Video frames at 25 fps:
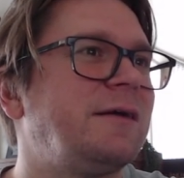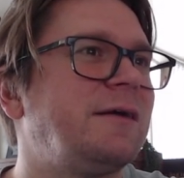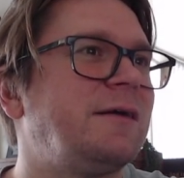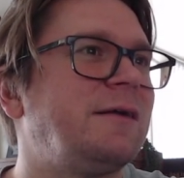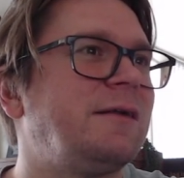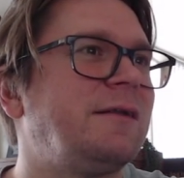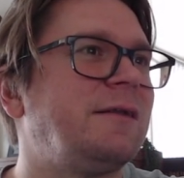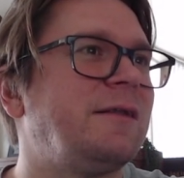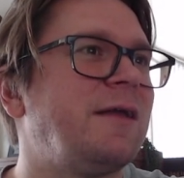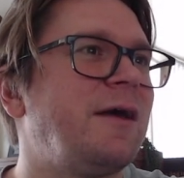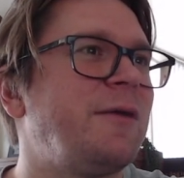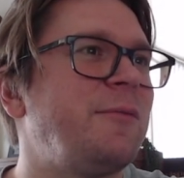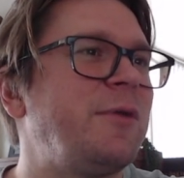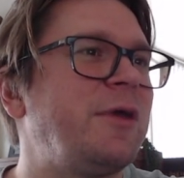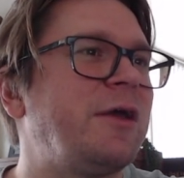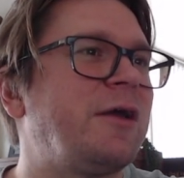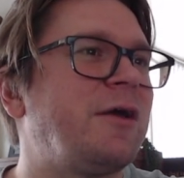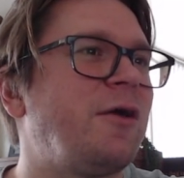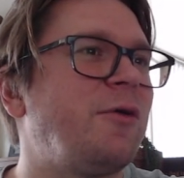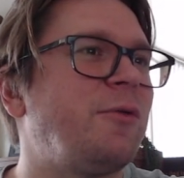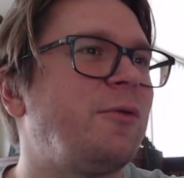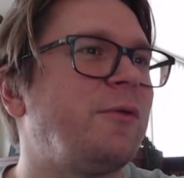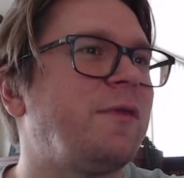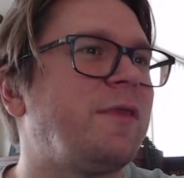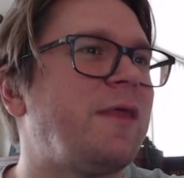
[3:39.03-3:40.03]
Let me
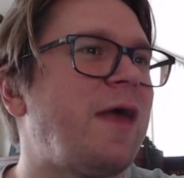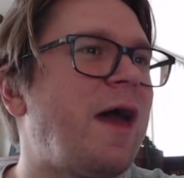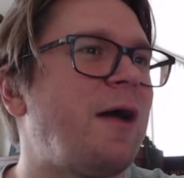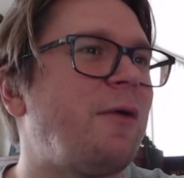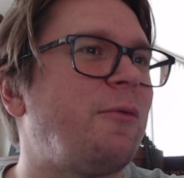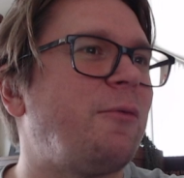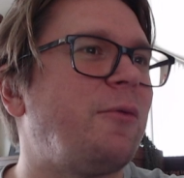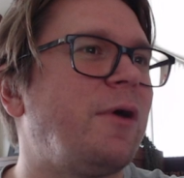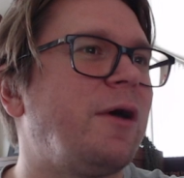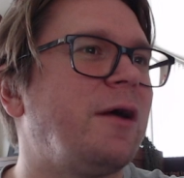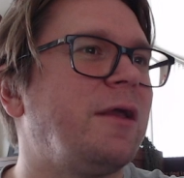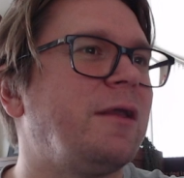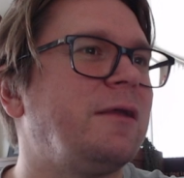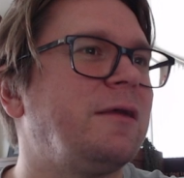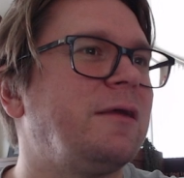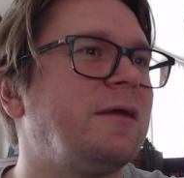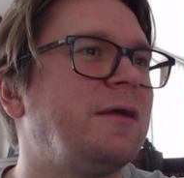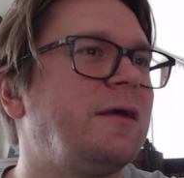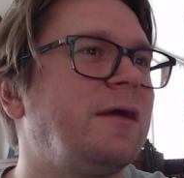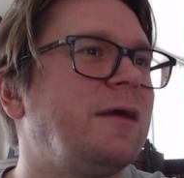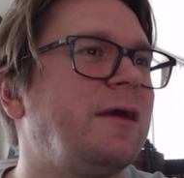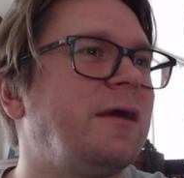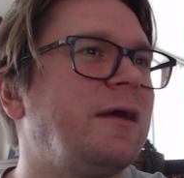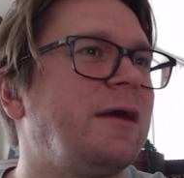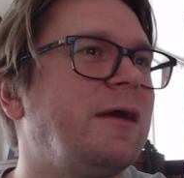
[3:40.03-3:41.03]
go with that one.
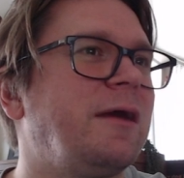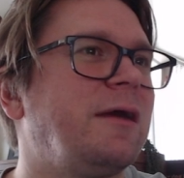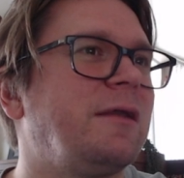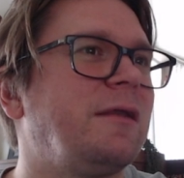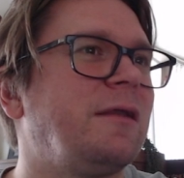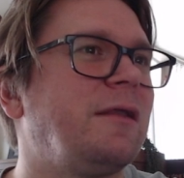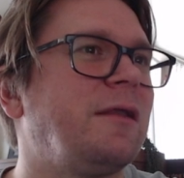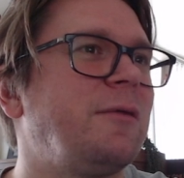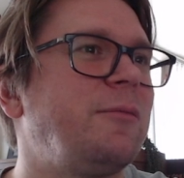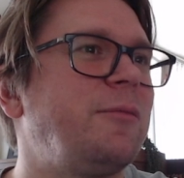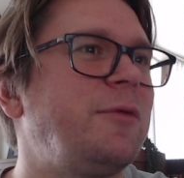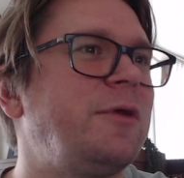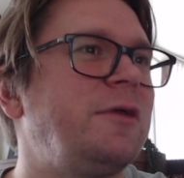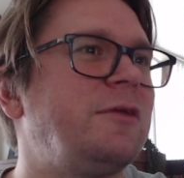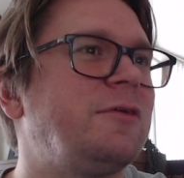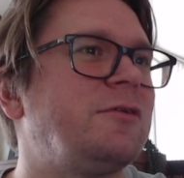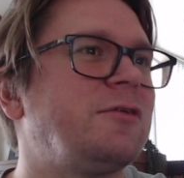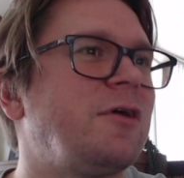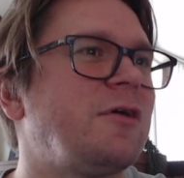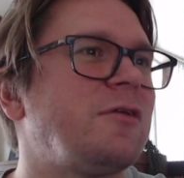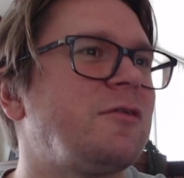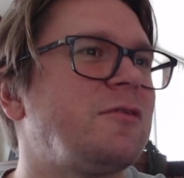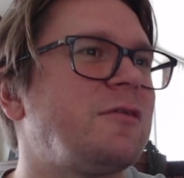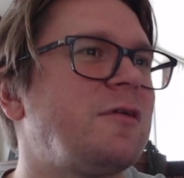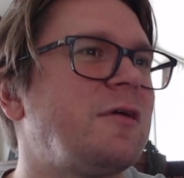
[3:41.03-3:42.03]
And let me
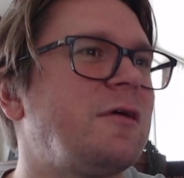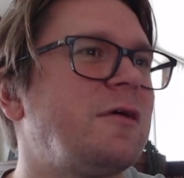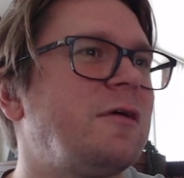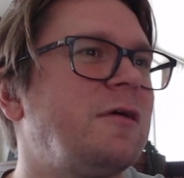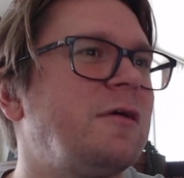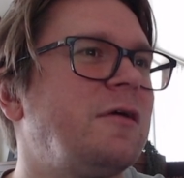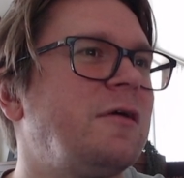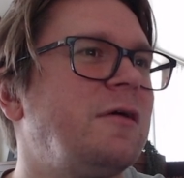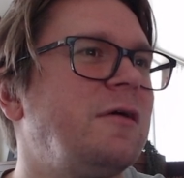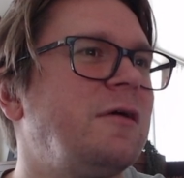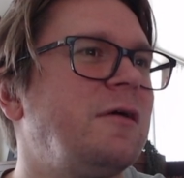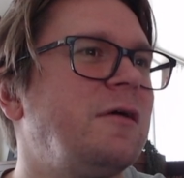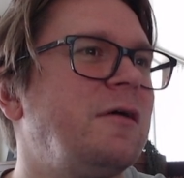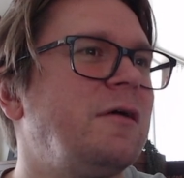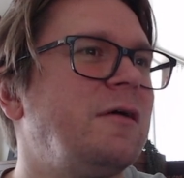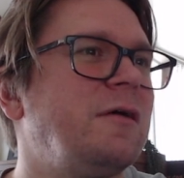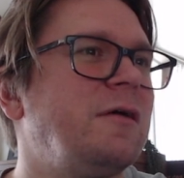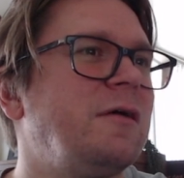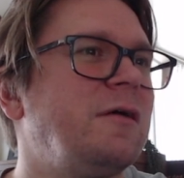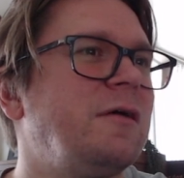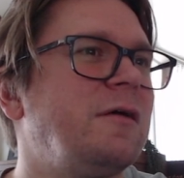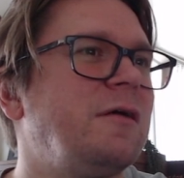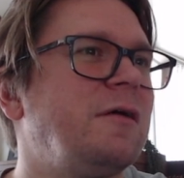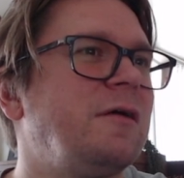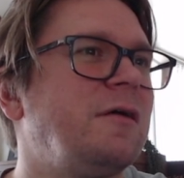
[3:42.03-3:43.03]
just
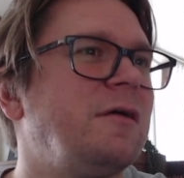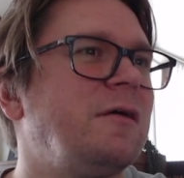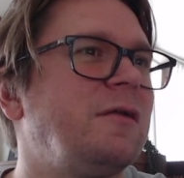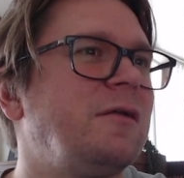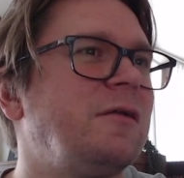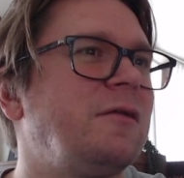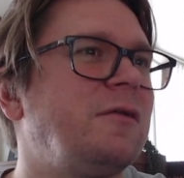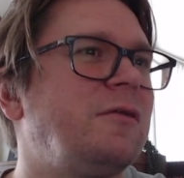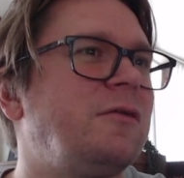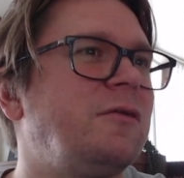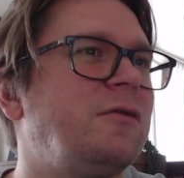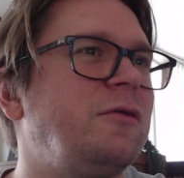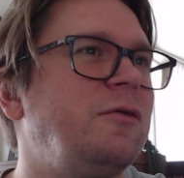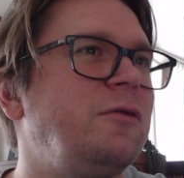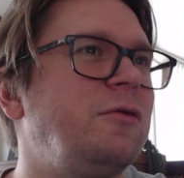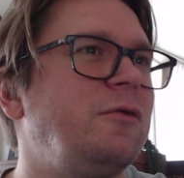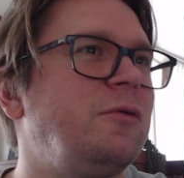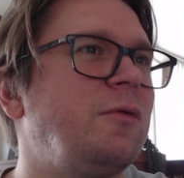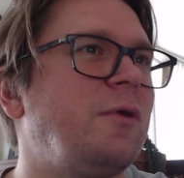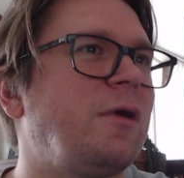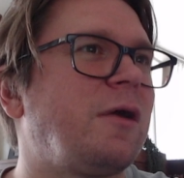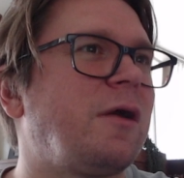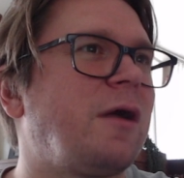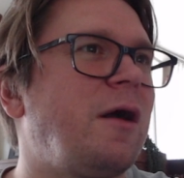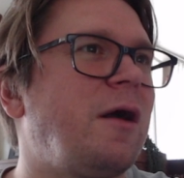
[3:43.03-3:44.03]
do
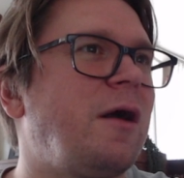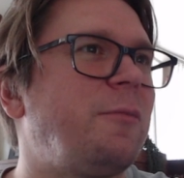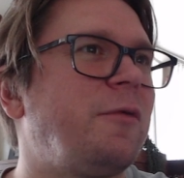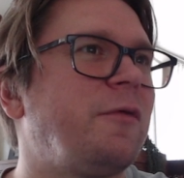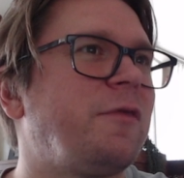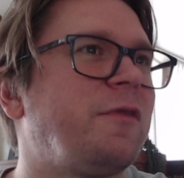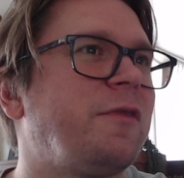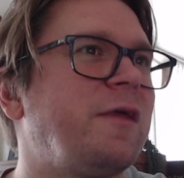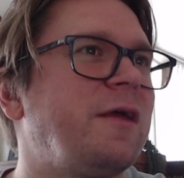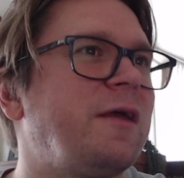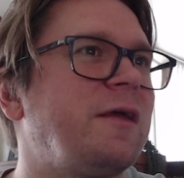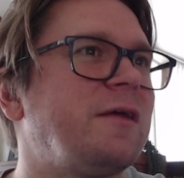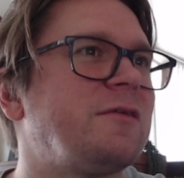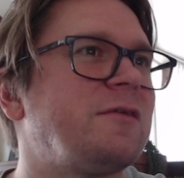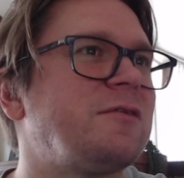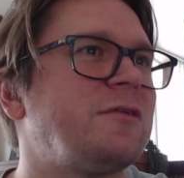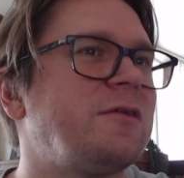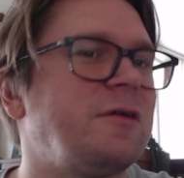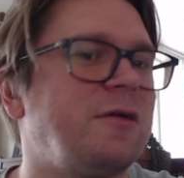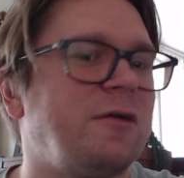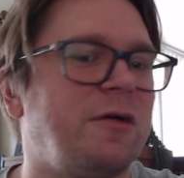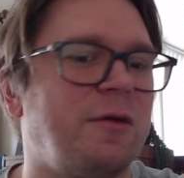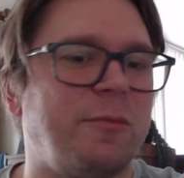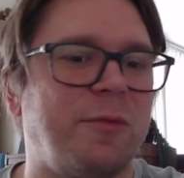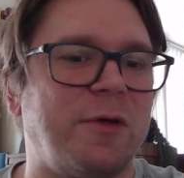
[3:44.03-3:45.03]
a couple things
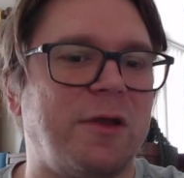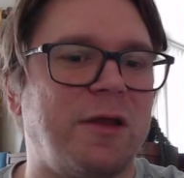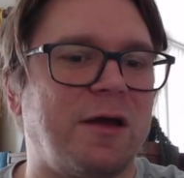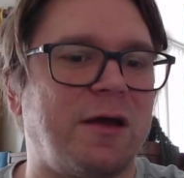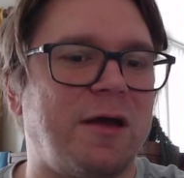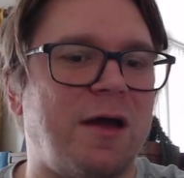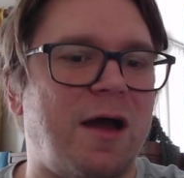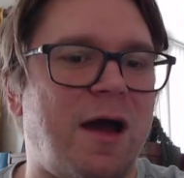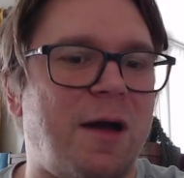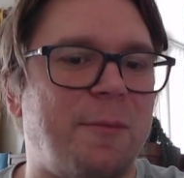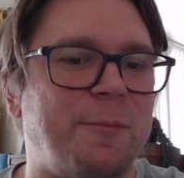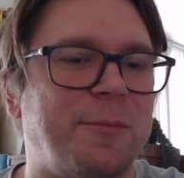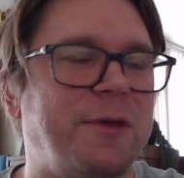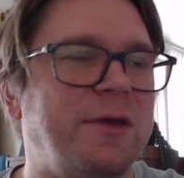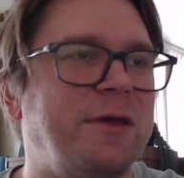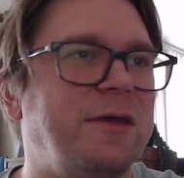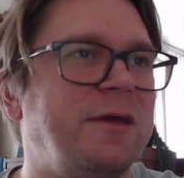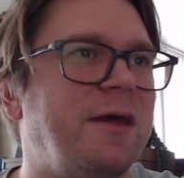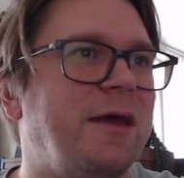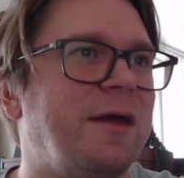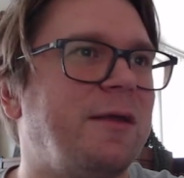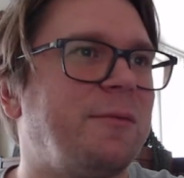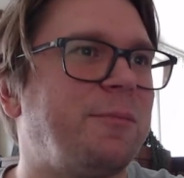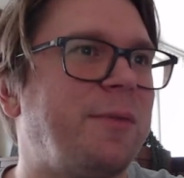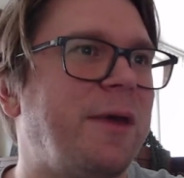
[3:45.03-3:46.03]
here. I'm going to
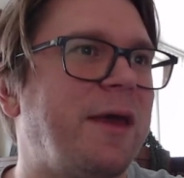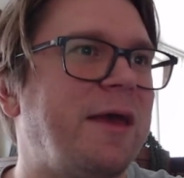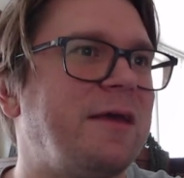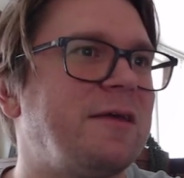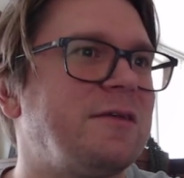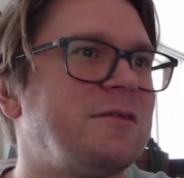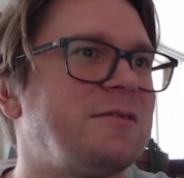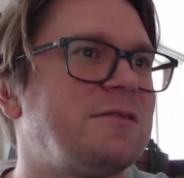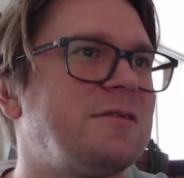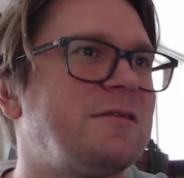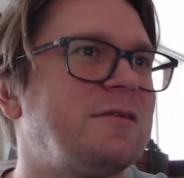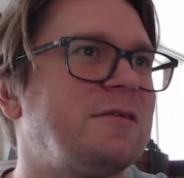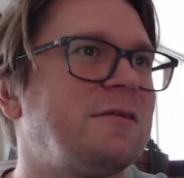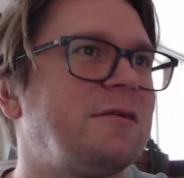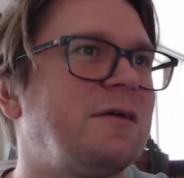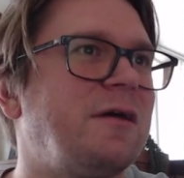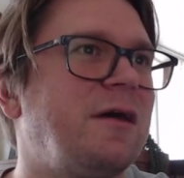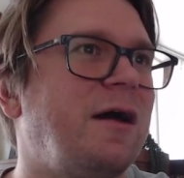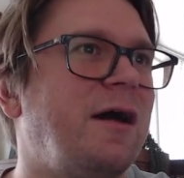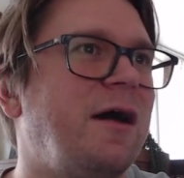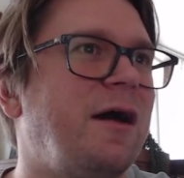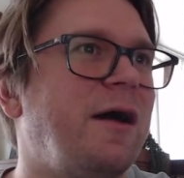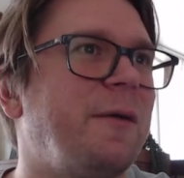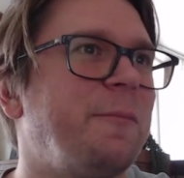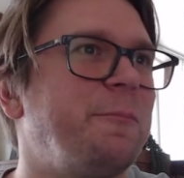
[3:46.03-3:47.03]
copy and paste
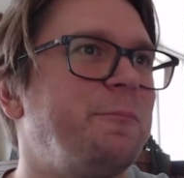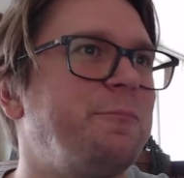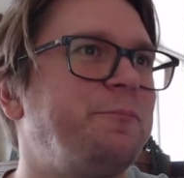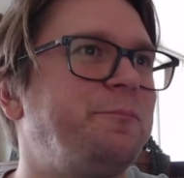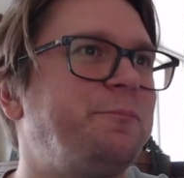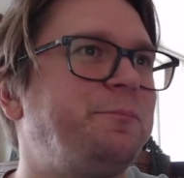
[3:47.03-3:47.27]
the